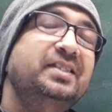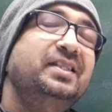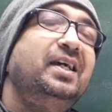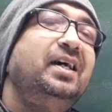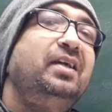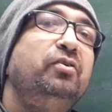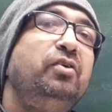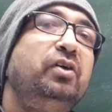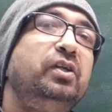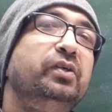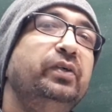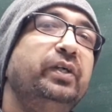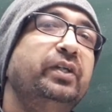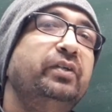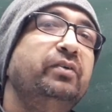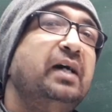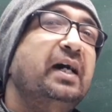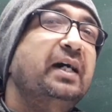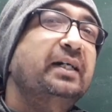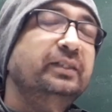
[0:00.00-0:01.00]
they are not going
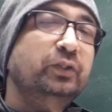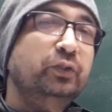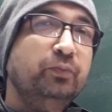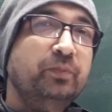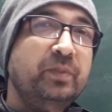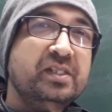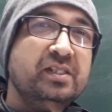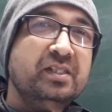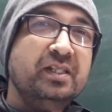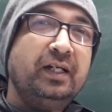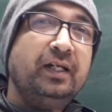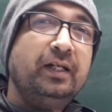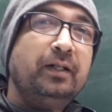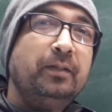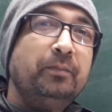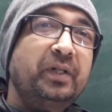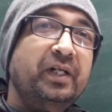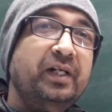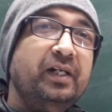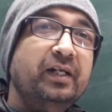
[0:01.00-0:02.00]
to ask you,
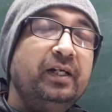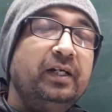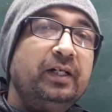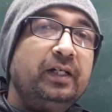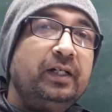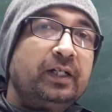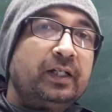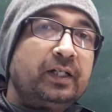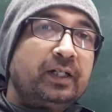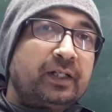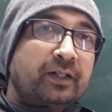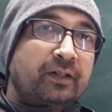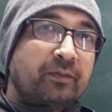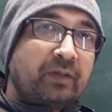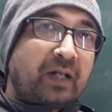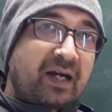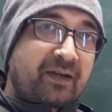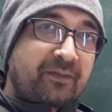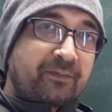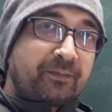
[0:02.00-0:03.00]
but
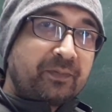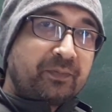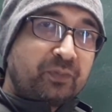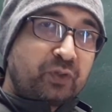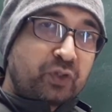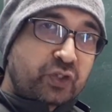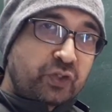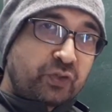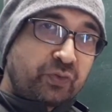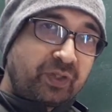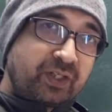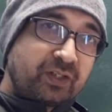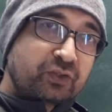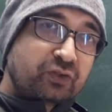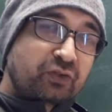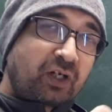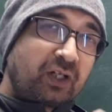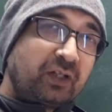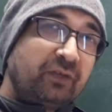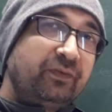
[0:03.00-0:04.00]
during
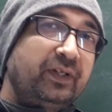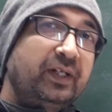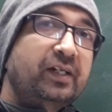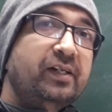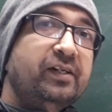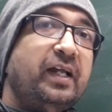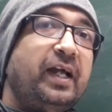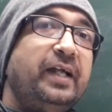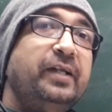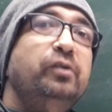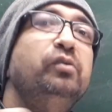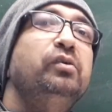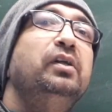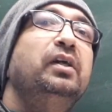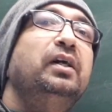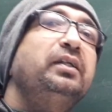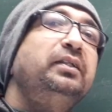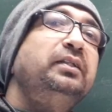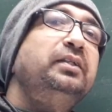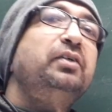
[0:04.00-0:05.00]
solving, try to
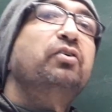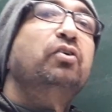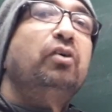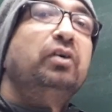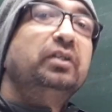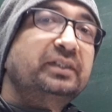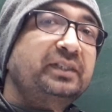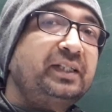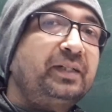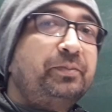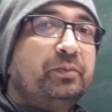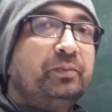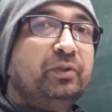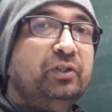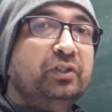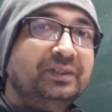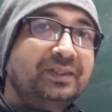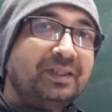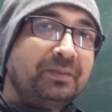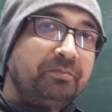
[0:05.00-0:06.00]
learn the concept,
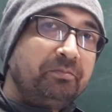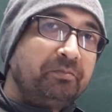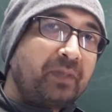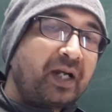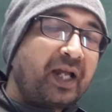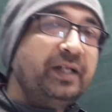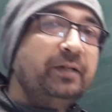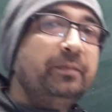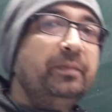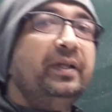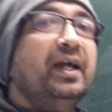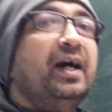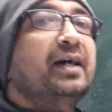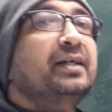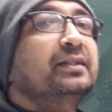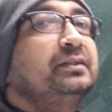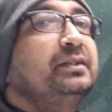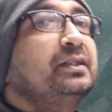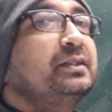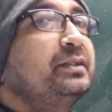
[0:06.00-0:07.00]
because they might be
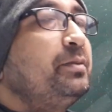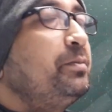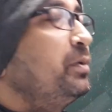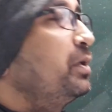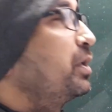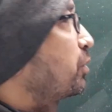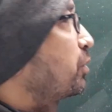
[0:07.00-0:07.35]
asked the similar